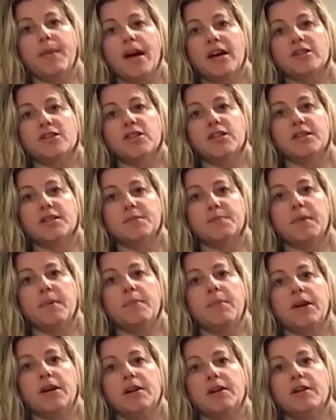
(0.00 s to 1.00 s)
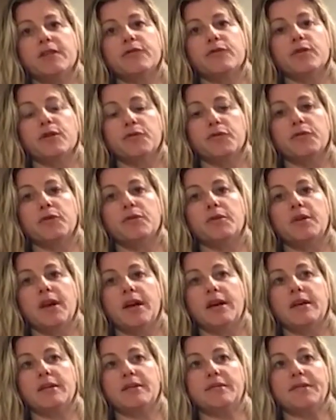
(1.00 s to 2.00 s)
batches, but big enough for a few
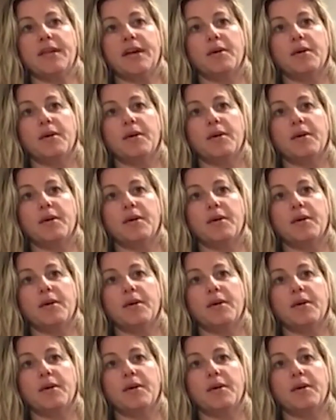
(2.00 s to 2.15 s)
days.